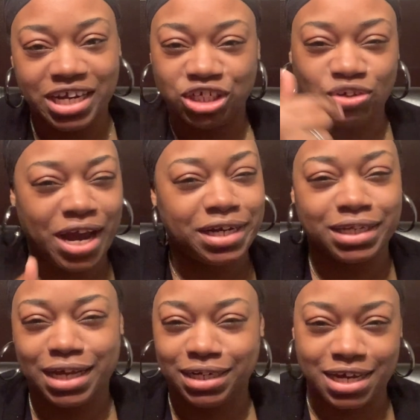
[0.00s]
had tried it
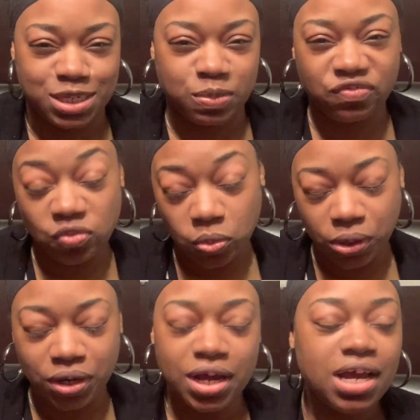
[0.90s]
like days
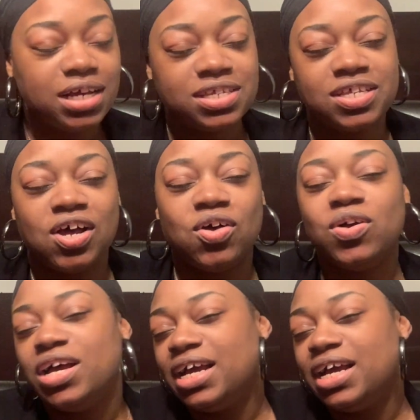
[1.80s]
before. So